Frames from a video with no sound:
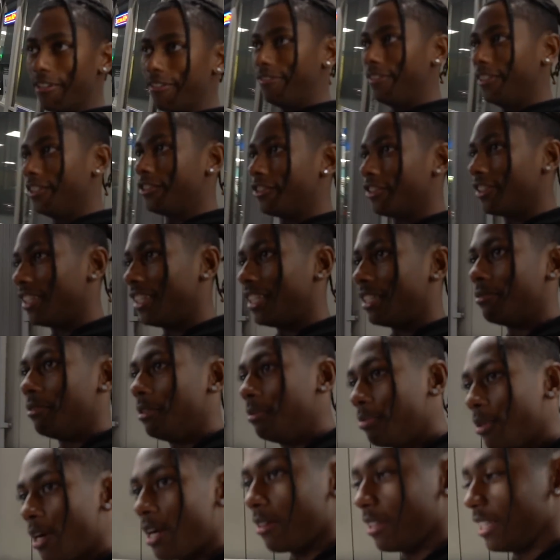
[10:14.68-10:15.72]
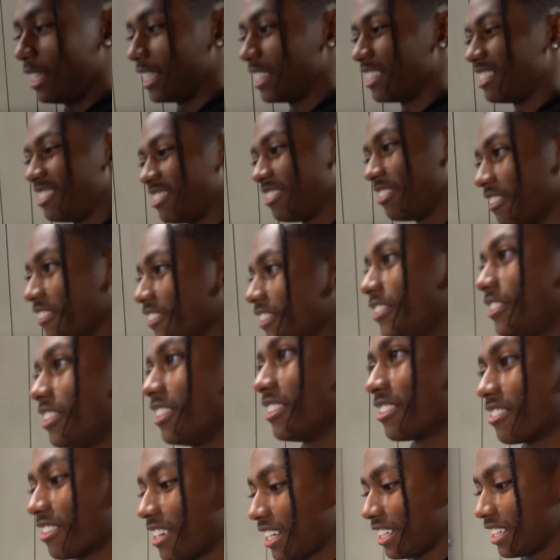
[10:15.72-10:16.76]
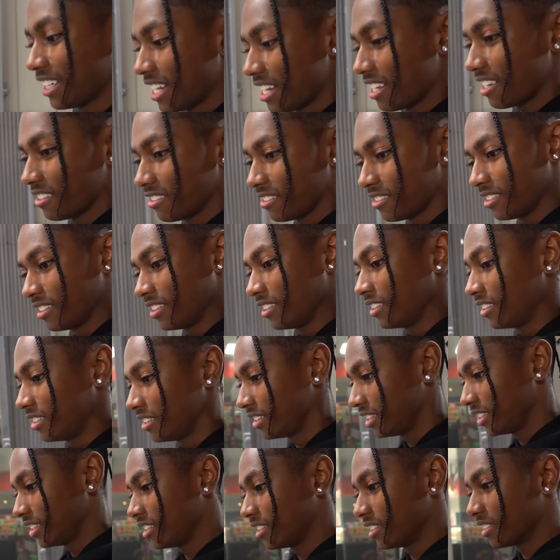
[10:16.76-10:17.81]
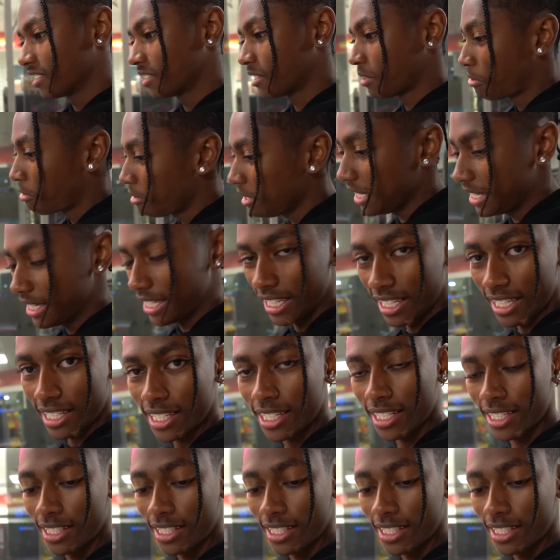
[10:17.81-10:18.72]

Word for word: officially. We probably in the trenches right now. Tweaking.